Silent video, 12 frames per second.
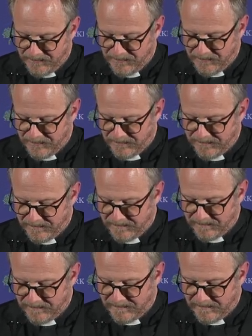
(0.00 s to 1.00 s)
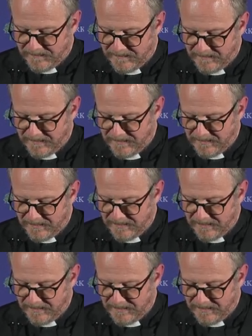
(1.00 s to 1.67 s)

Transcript: Nothing is said.